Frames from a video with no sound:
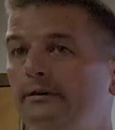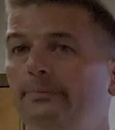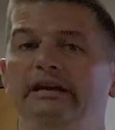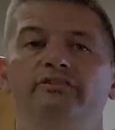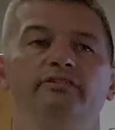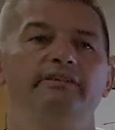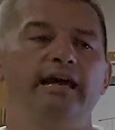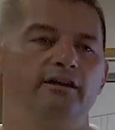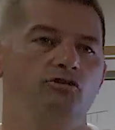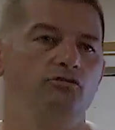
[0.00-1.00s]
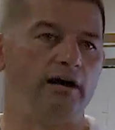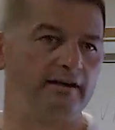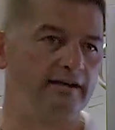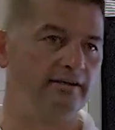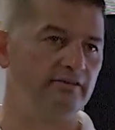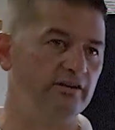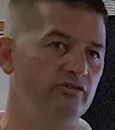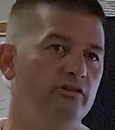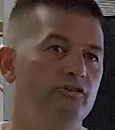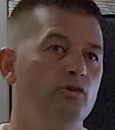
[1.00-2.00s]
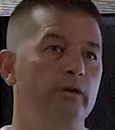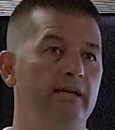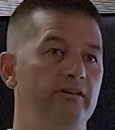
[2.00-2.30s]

the patient's had a chronic condition, you would